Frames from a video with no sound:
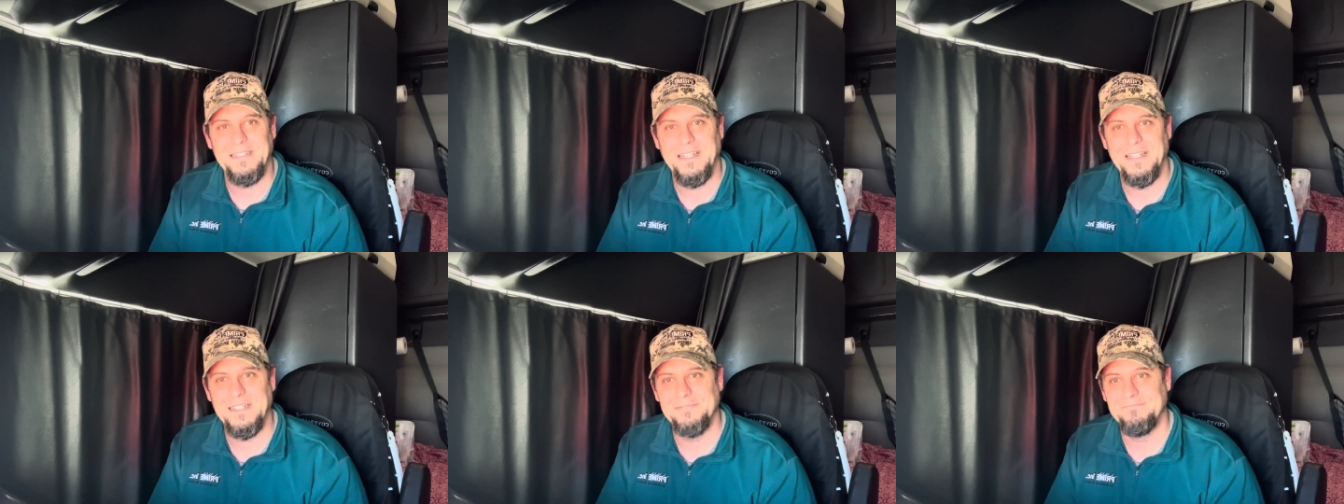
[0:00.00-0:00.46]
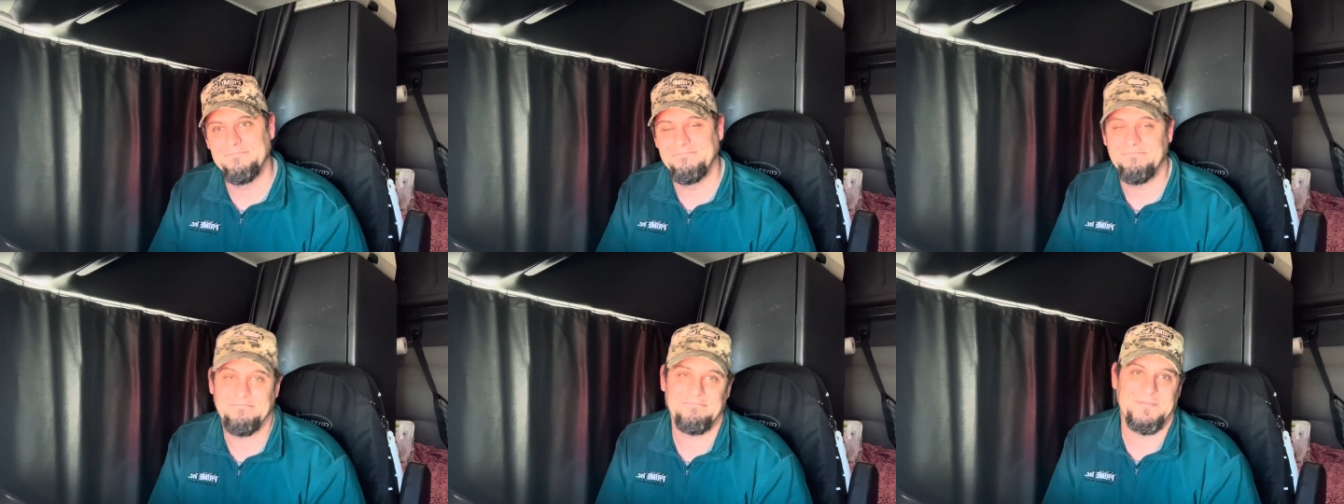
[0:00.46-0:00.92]

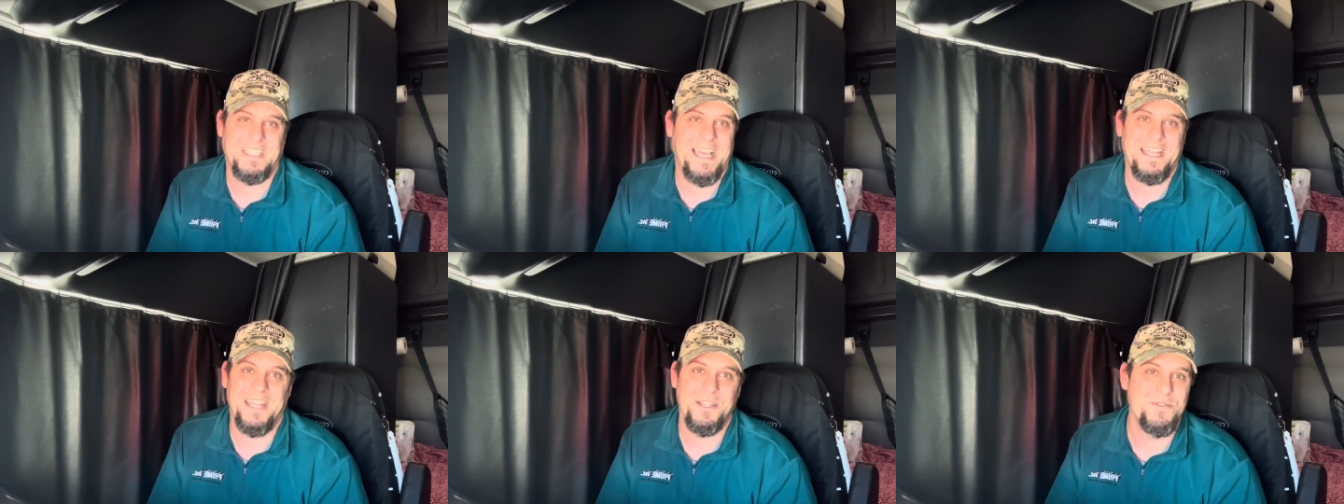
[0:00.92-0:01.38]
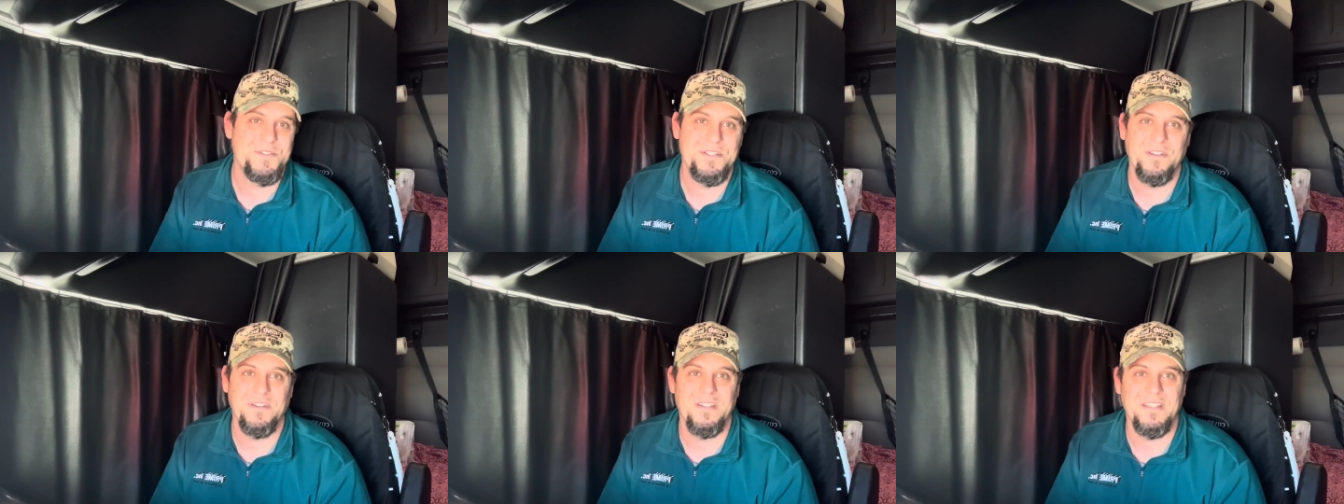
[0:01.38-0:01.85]
Um, you got to get used
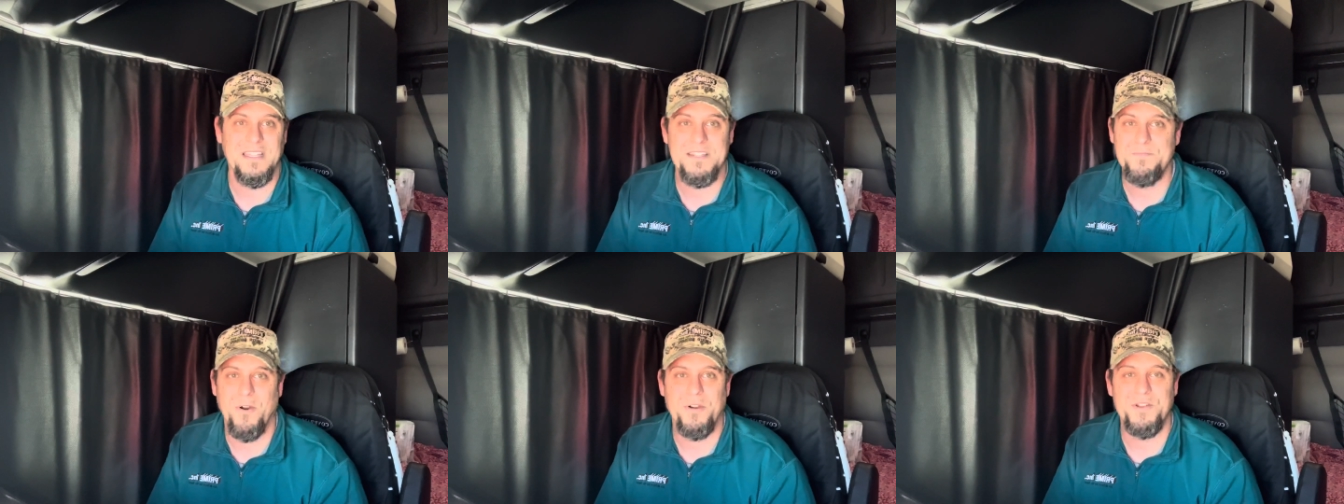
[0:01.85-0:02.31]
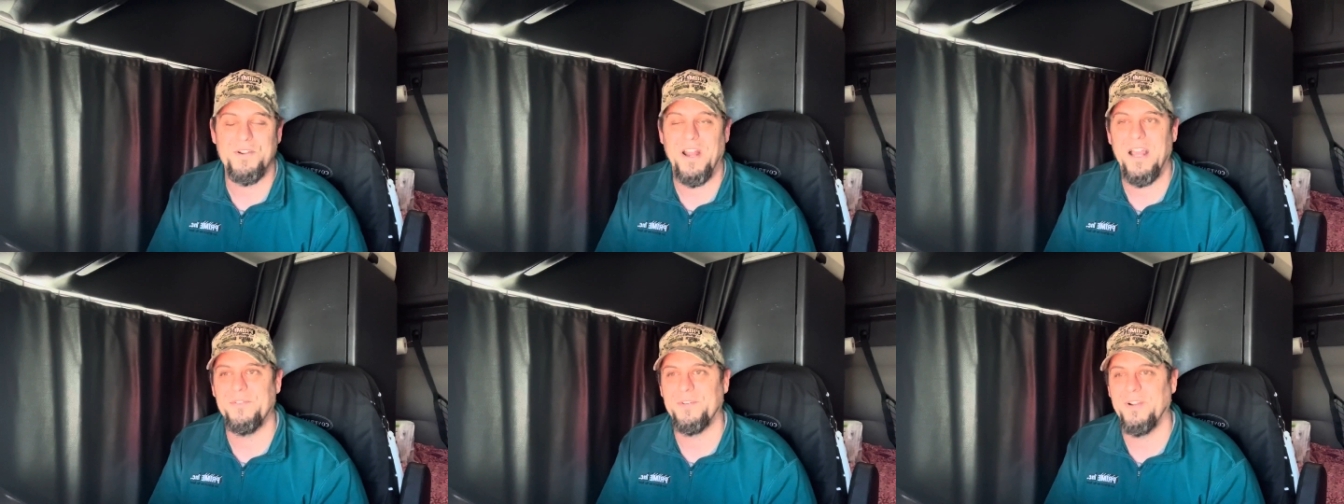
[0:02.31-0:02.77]
to it. It's part of
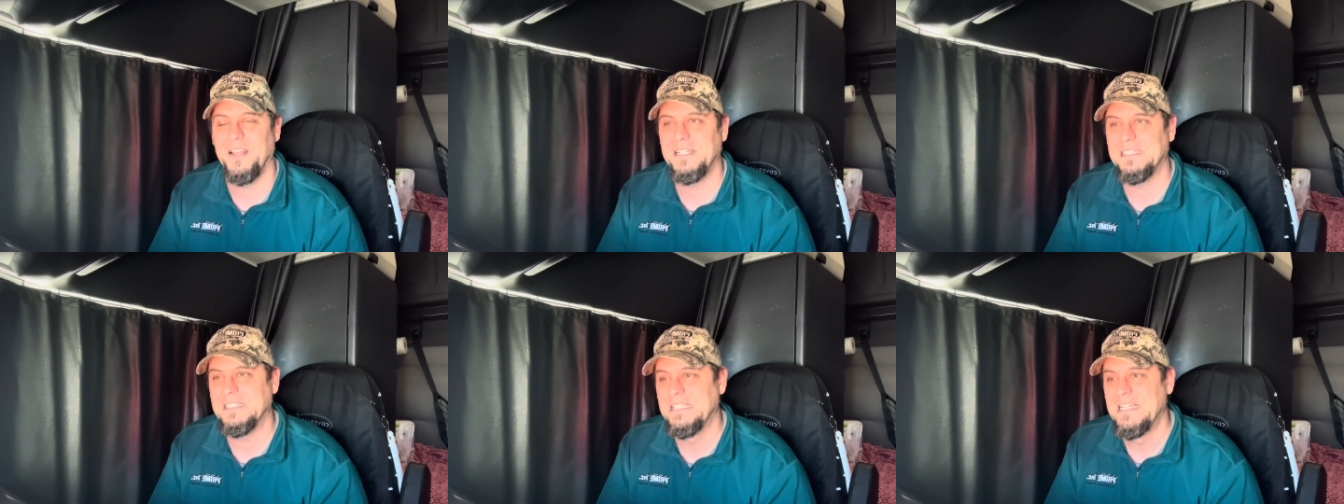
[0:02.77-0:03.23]
driving, right?